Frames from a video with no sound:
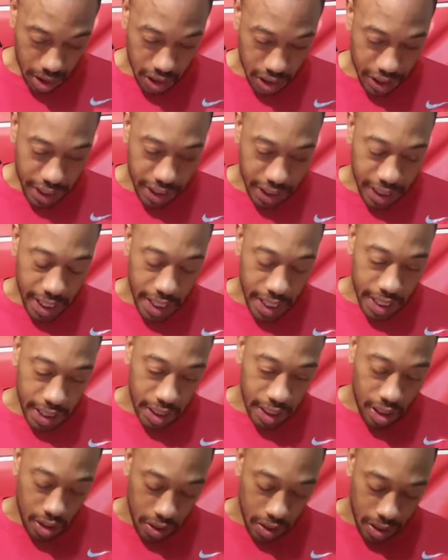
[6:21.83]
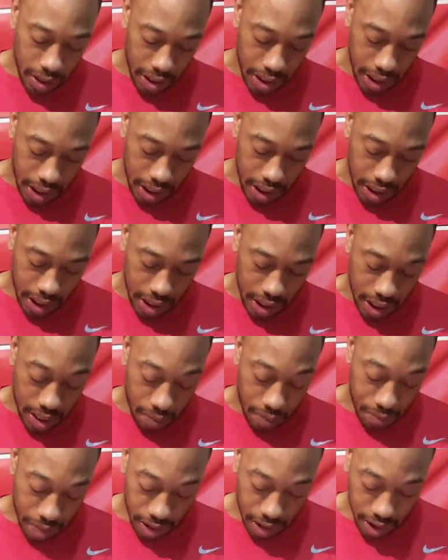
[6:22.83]
Again, the
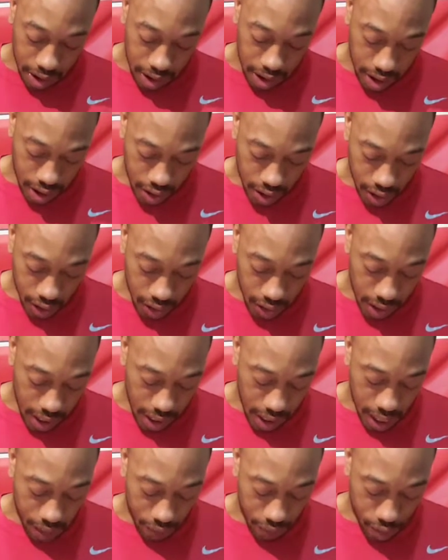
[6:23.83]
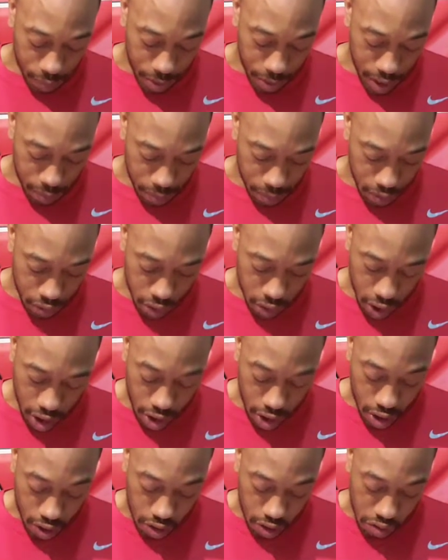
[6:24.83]
message here is that evil people
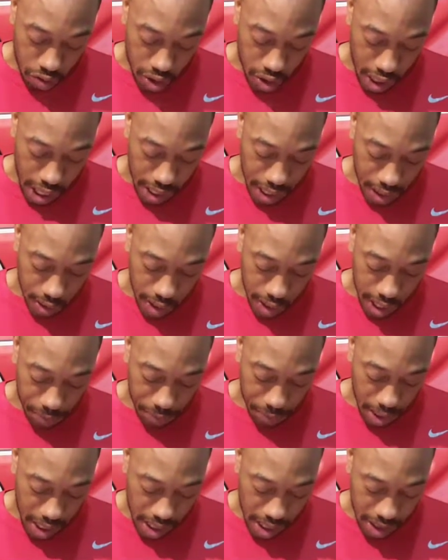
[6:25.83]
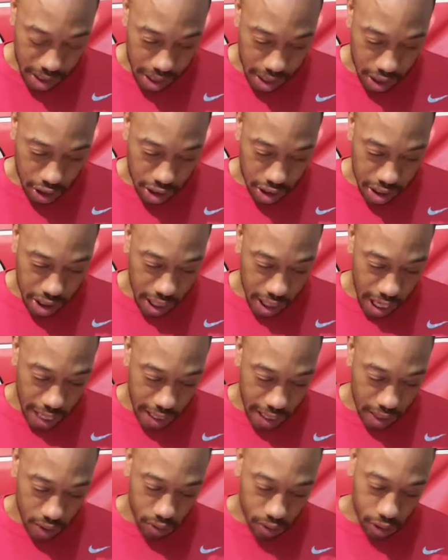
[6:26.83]
who try to trap the innocent are usually caught in
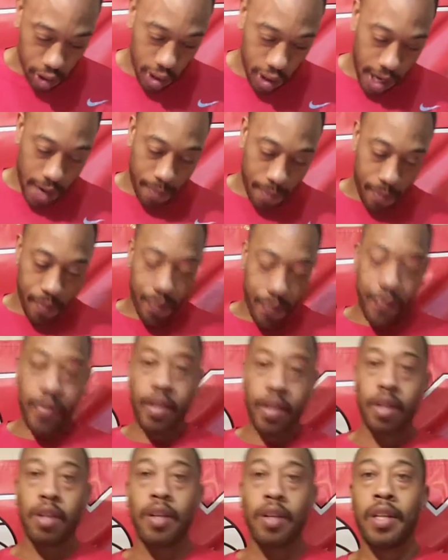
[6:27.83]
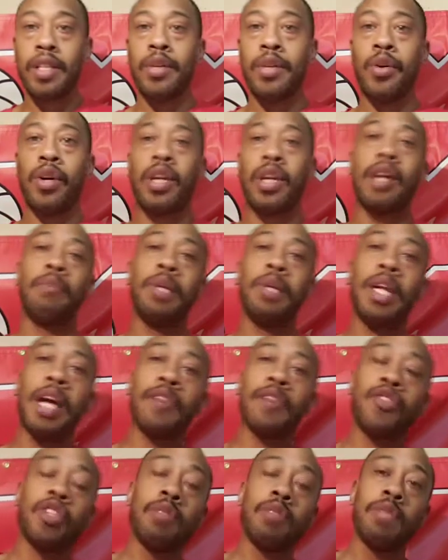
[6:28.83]
their own trap. You know what I mean? I
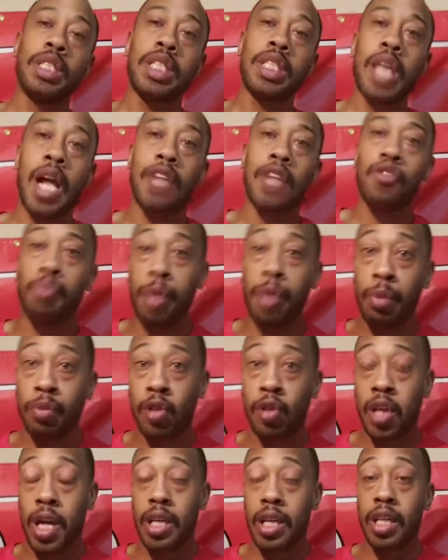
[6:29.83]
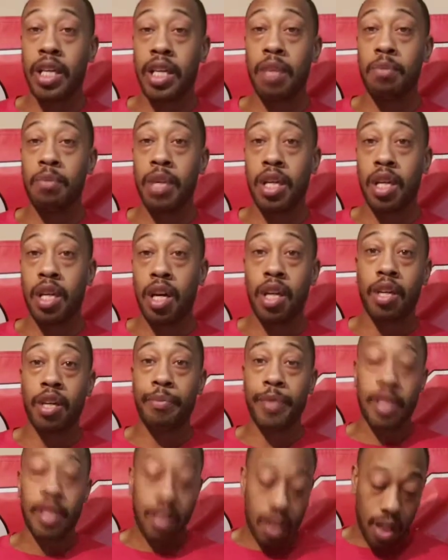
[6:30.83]
have so many times where people try to get me caught up
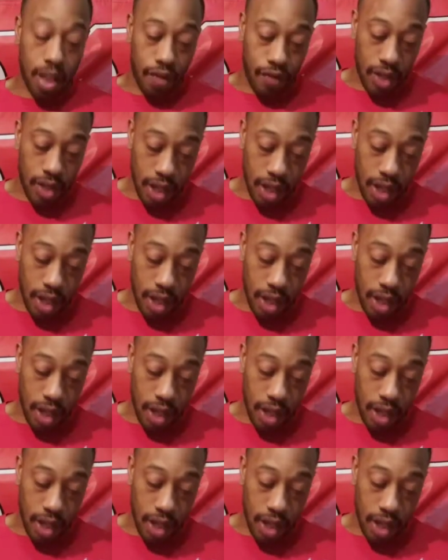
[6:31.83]
in stuff,